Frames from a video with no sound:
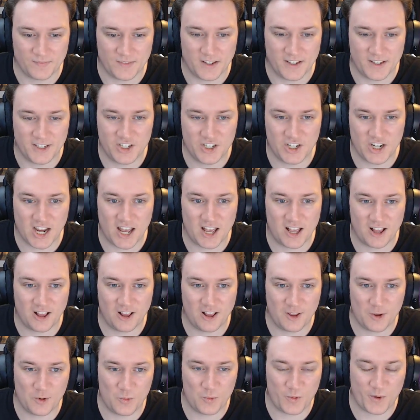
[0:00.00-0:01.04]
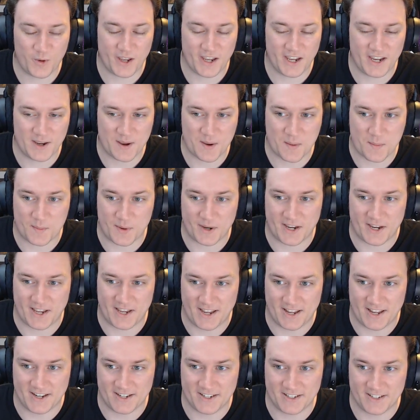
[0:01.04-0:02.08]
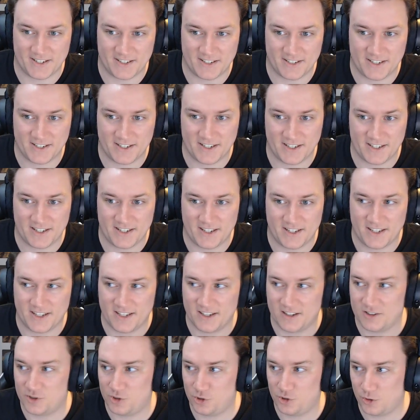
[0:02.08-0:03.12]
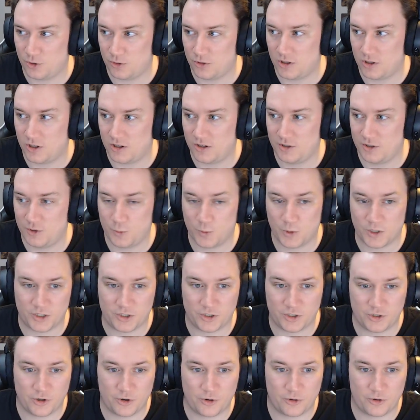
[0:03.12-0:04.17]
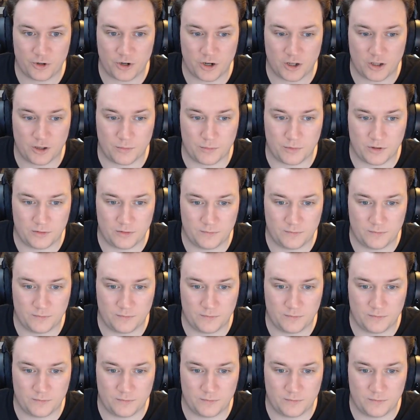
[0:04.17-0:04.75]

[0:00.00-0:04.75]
Shall we begin? Sola, you are so gullible.